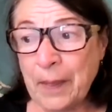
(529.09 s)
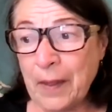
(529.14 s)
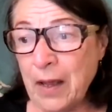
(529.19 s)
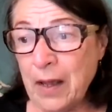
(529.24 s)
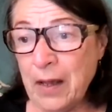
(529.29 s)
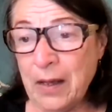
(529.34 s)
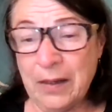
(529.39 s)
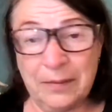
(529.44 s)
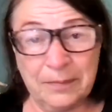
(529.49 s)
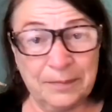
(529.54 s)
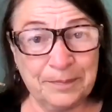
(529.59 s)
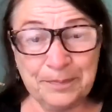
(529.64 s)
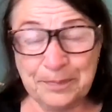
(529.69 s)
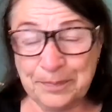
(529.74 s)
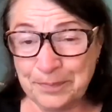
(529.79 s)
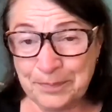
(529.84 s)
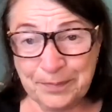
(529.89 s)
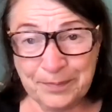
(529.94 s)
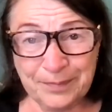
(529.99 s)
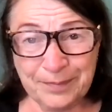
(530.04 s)
A
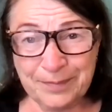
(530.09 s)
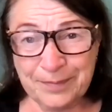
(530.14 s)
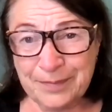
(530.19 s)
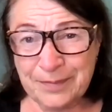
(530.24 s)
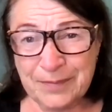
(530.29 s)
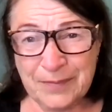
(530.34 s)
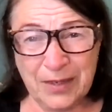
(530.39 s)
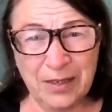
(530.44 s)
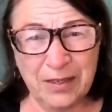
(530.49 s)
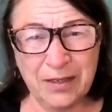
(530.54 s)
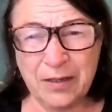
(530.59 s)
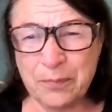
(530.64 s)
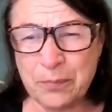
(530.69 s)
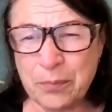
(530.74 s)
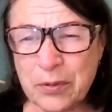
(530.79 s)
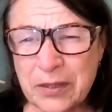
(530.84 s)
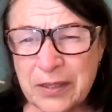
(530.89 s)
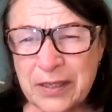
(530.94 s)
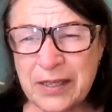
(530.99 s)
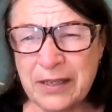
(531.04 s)

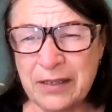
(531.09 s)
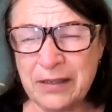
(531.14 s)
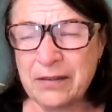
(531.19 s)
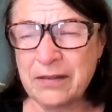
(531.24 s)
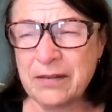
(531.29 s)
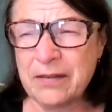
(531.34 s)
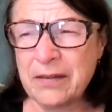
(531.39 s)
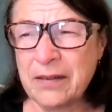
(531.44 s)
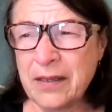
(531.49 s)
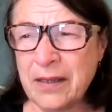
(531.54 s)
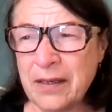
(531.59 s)
complete